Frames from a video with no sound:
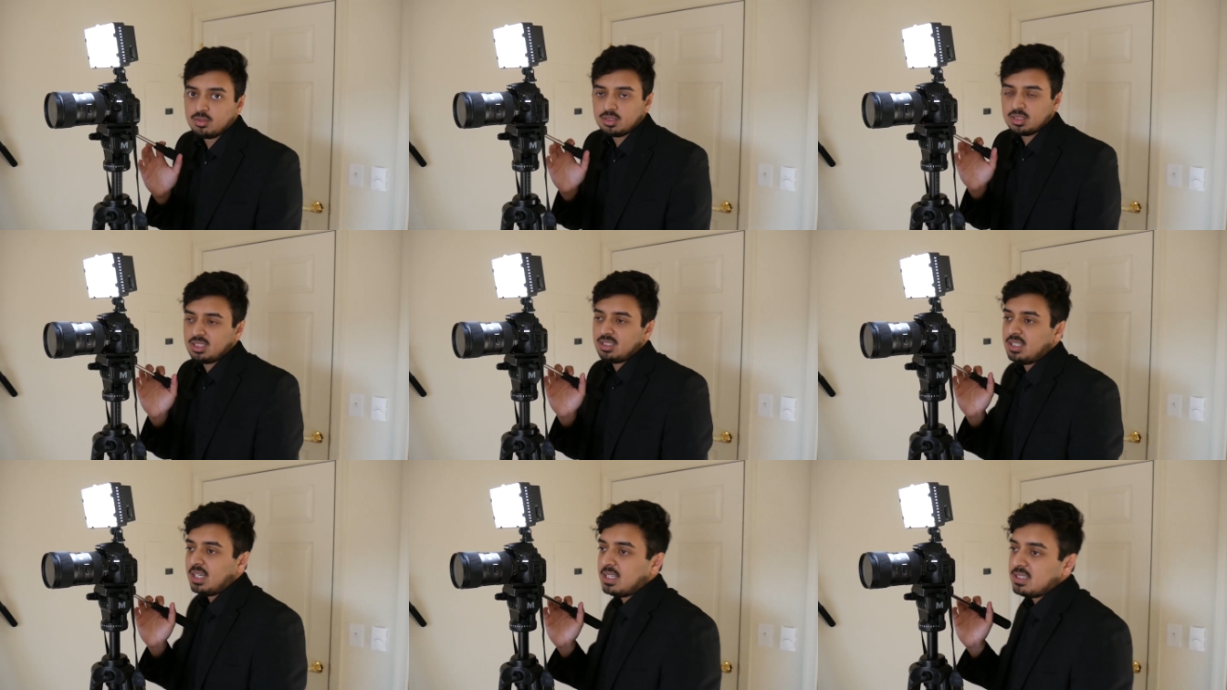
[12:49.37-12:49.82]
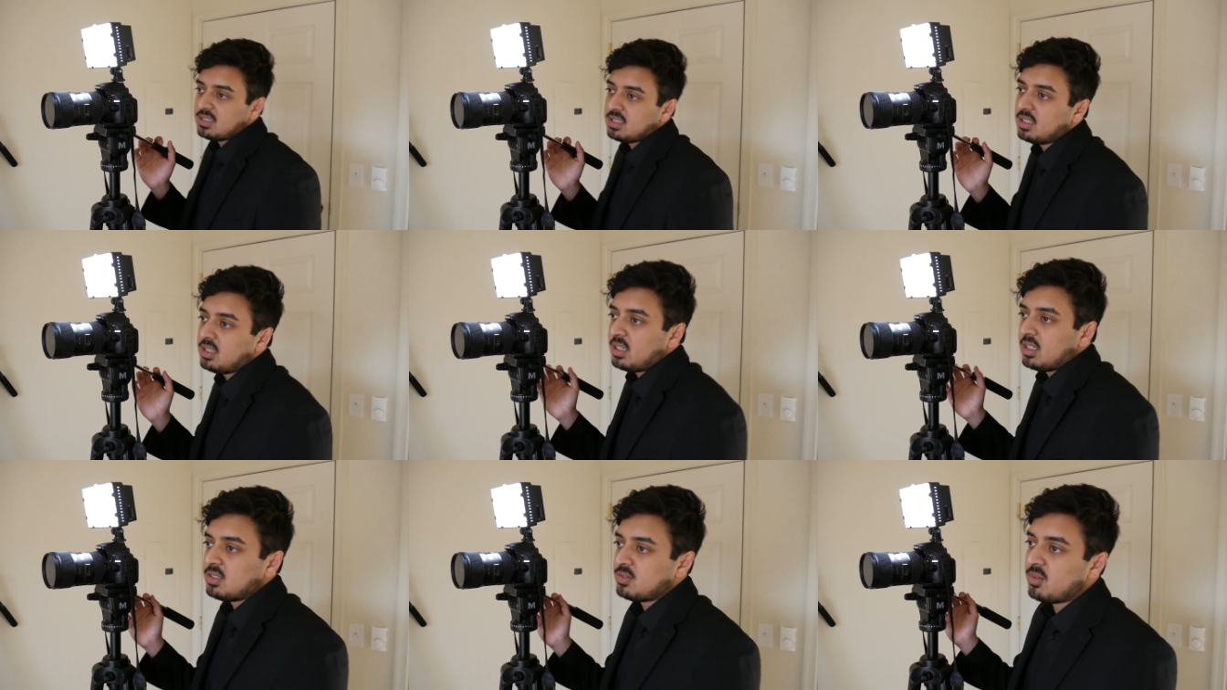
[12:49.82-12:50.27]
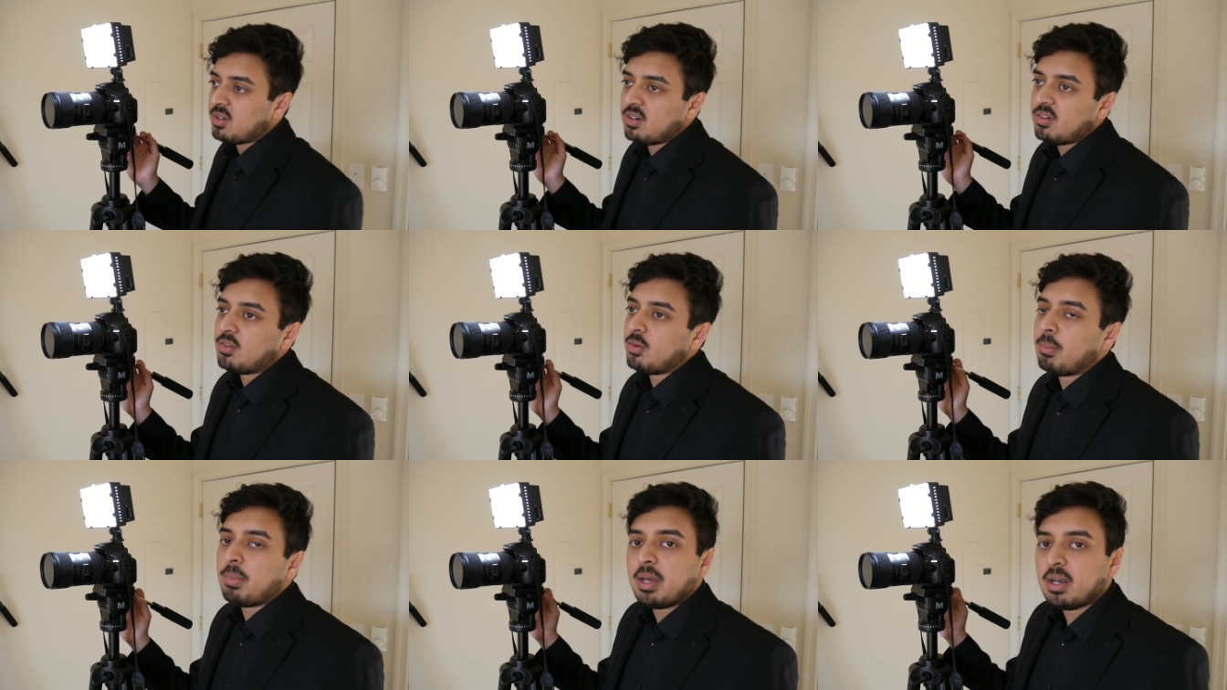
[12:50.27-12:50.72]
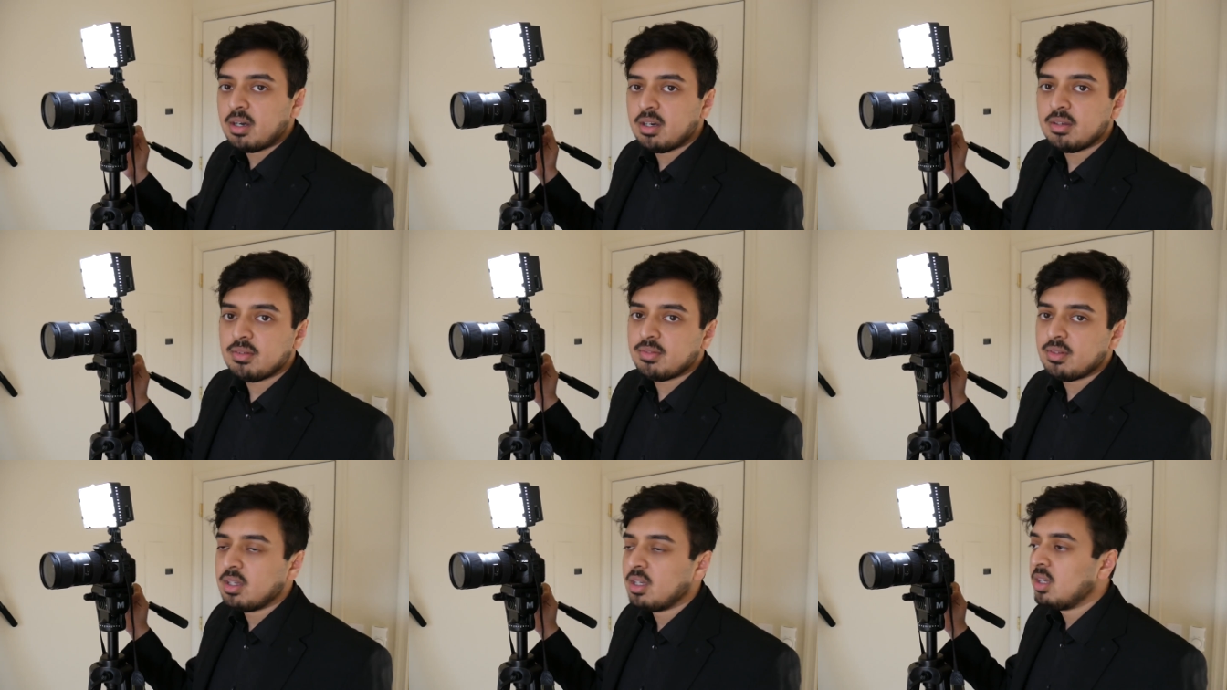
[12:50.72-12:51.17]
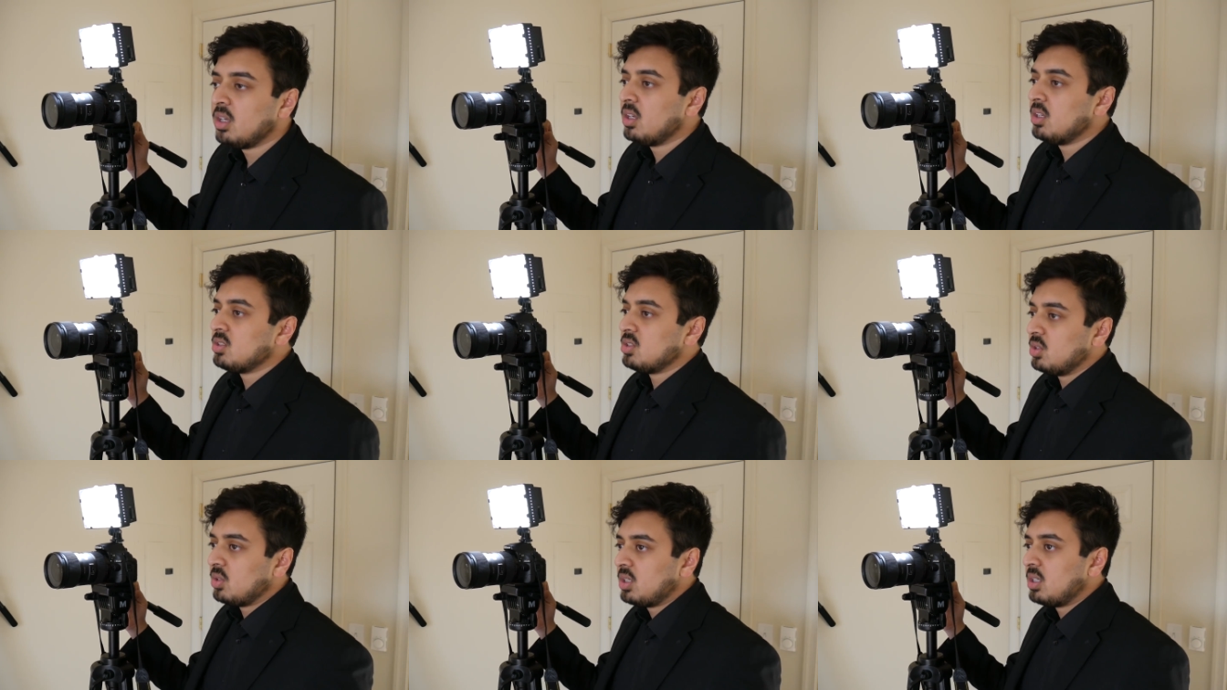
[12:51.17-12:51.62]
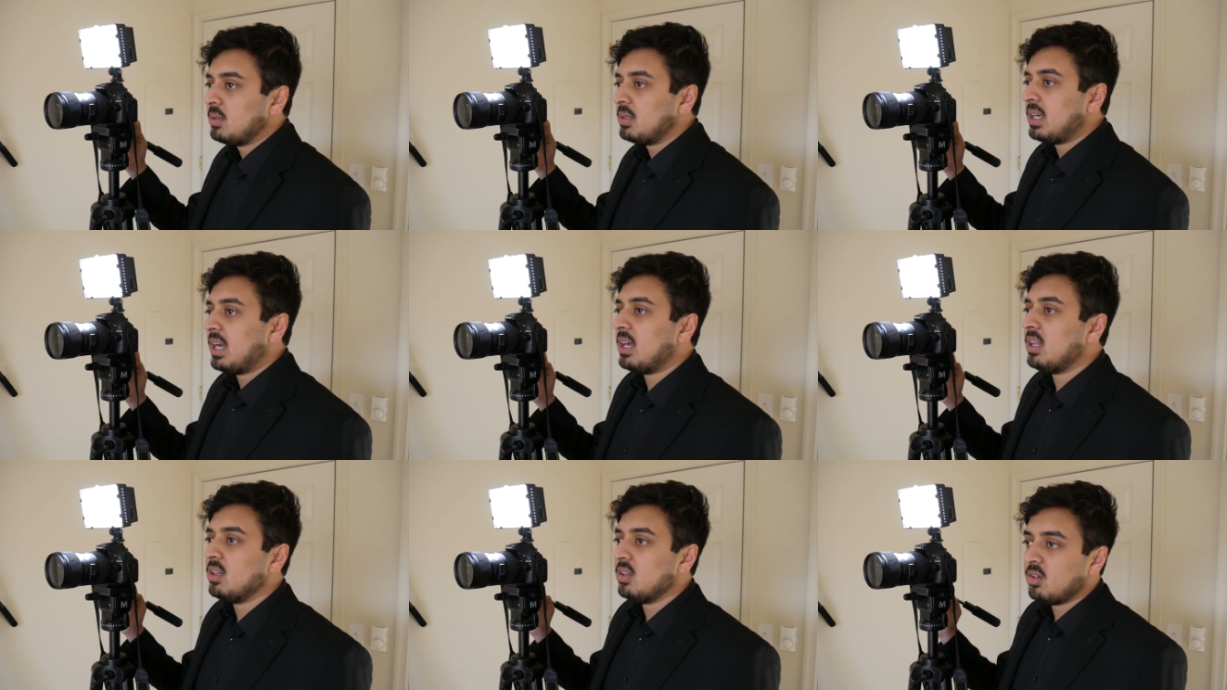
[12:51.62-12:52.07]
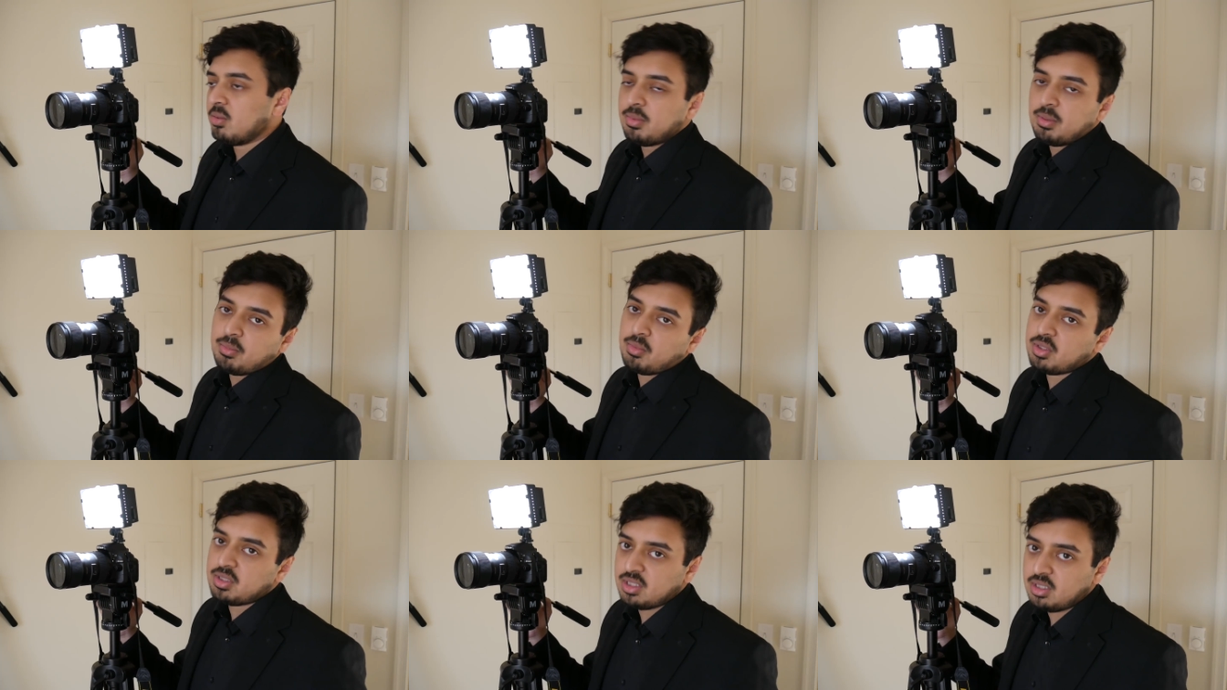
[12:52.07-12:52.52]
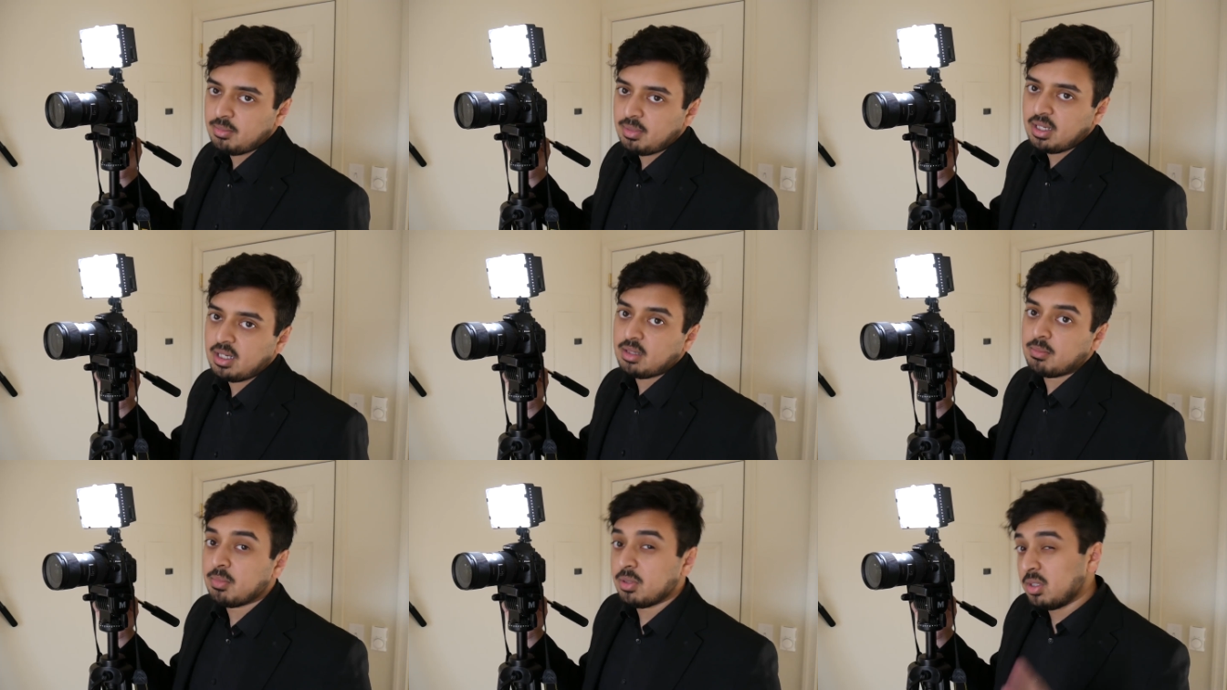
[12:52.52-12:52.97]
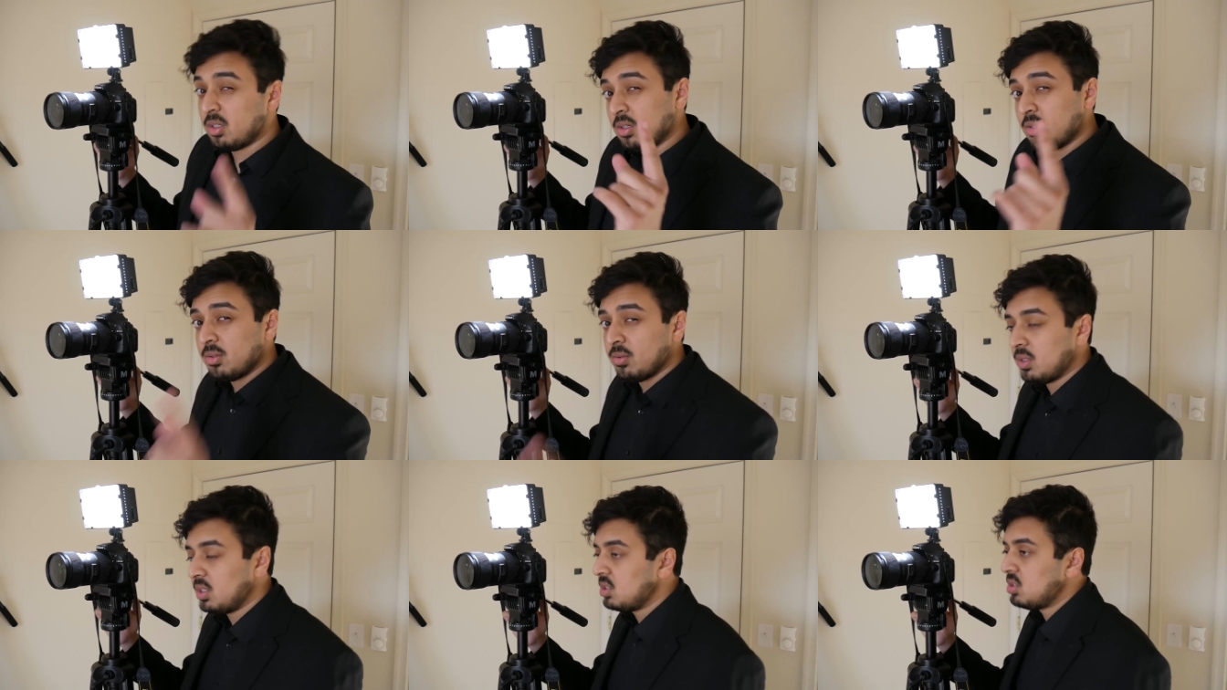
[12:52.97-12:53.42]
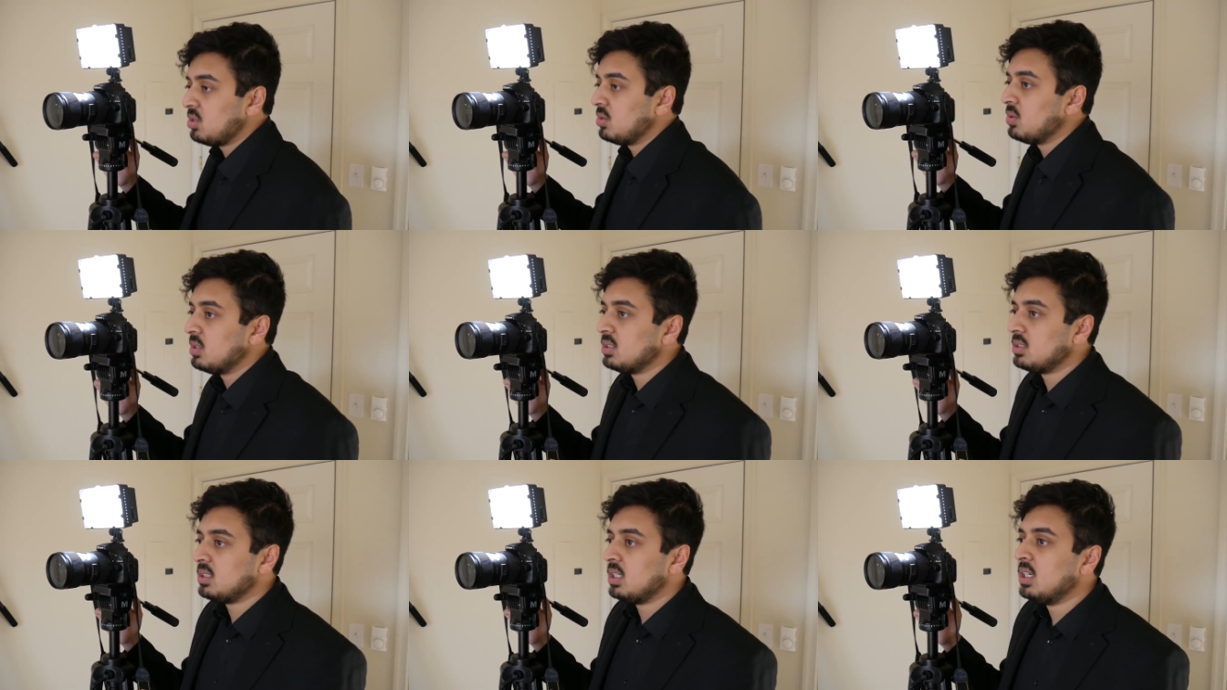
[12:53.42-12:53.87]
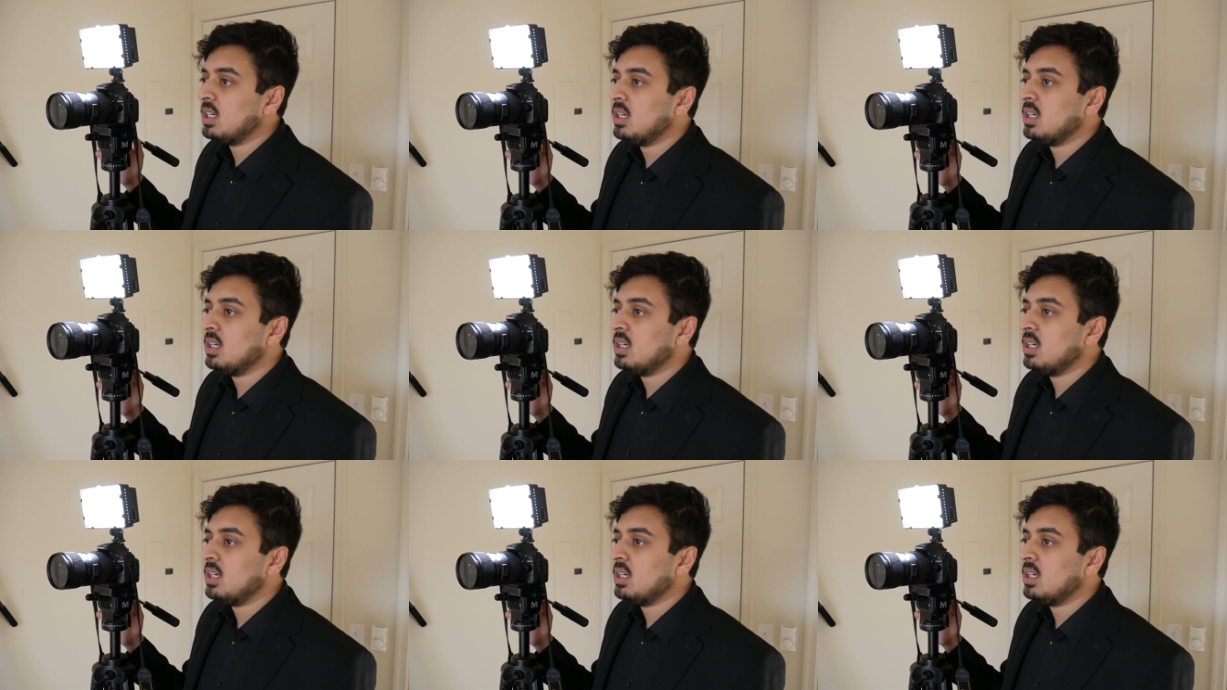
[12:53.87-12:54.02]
See, dancing is very repetitive, so you can get a little bit more cinematic, but you know what the issue is?